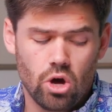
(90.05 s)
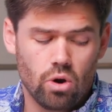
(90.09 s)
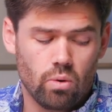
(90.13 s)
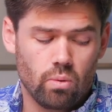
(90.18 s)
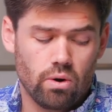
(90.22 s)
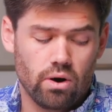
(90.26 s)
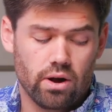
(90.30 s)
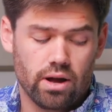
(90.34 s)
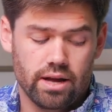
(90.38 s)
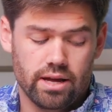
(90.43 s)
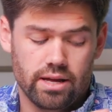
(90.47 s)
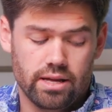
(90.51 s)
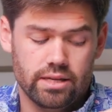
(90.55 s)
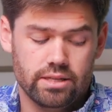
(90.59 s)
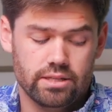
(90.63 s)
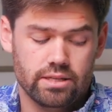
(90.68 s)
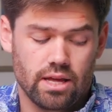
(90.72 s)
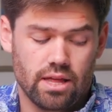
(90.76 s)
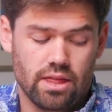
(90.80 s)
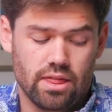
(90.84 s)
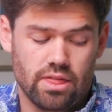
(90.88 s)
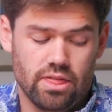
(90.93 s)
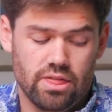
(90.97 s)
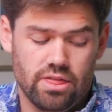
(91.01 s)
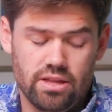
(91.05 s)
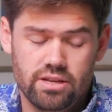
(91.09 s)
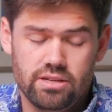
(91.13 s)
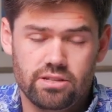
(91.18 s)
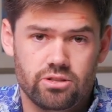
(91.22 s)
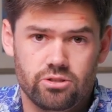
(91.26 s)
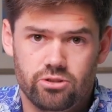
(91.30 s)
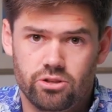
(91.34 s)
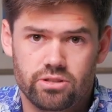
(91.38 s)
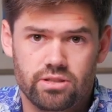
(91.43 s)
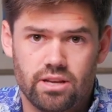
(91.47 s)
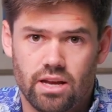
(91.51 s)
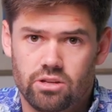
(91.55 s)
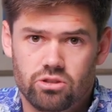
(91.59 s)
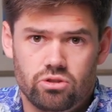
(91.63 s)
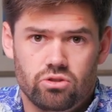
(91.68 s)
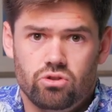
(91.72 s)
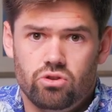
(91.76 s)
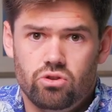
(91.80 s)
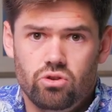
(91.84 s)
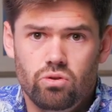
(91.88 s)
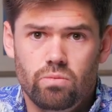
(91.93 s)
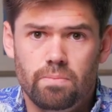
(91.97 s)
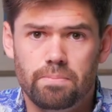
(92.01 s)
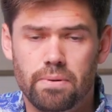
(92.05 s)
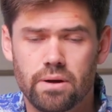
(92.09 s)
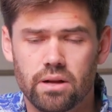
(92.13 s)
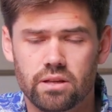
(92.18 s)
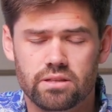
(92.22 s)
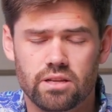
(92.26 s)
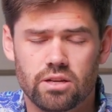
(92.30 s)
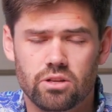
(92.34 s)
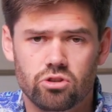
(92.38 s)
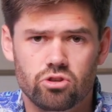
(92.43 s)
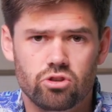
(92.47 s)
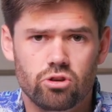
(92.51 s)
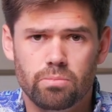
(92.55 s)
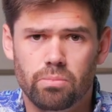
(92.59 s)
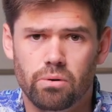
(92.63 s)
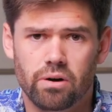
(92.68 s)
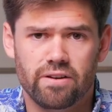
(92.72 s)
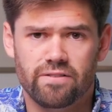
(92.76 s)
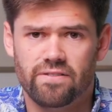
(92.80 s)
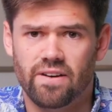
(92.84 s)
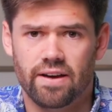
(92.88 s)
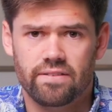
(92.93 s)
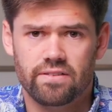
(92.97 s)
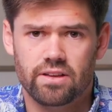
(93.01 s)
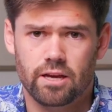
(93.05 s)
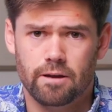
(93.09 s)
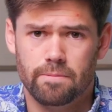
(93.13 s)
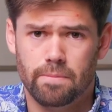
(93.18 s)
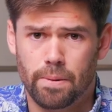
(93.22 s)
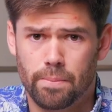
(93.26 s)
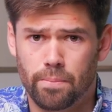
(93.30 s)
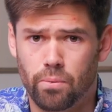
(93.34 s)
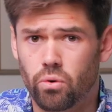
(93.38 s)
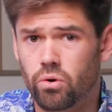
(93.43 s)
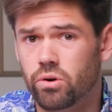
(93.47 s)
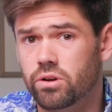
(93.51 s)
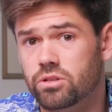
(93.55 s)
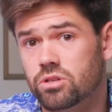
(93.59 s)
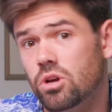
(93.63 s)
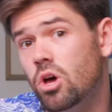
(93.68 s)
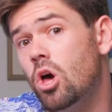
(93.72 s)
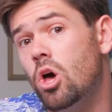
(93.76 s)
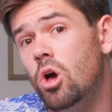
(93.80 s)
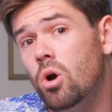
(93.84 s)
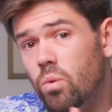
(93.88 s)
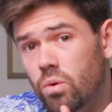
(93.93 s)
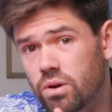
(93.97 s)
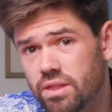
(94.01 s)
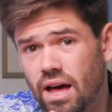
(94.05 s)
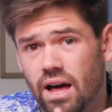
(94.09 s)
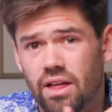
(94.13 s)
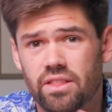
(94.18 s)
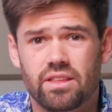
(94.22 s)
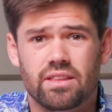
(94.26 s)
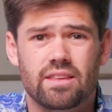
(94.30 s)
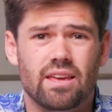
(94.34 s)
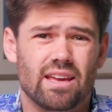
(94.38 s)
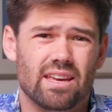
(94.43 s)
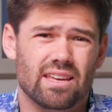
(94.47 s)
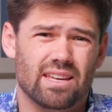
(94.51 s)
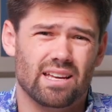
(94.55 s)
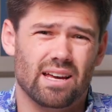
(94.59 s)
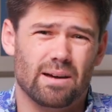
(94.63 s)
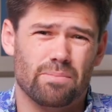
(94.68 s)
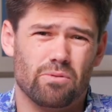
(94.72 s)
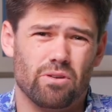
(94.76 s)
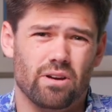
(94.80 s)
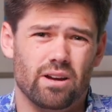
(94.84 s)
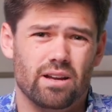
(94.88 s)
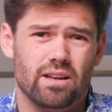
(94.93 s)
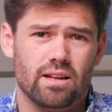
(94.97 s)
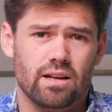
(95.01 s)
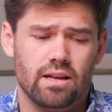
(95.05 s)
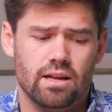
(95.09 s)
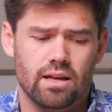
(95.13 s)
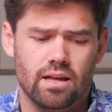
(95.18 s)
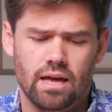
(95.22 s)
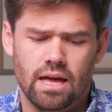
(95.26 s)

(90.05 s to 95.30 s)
whereas this just has two built-in 2.5 gigabit ports without the 10 gig upgrade.